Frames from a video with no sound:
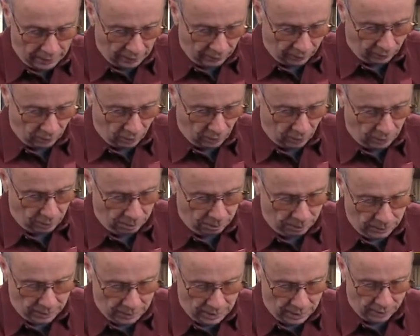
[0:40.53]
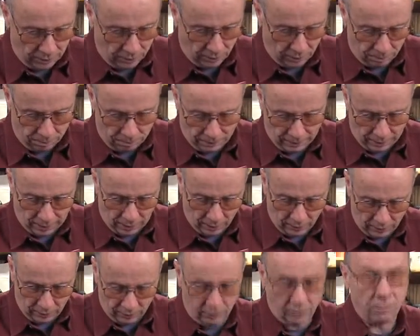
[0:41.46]
That's called the P-head. You can pick
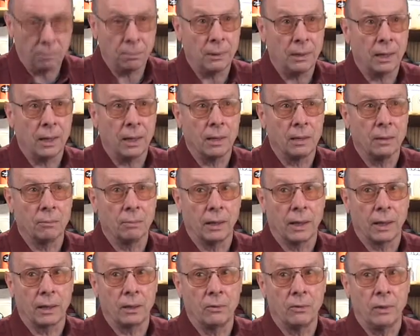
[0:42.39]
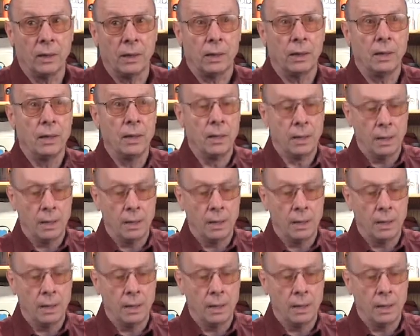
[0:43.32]
out, there's the P-head in black and white.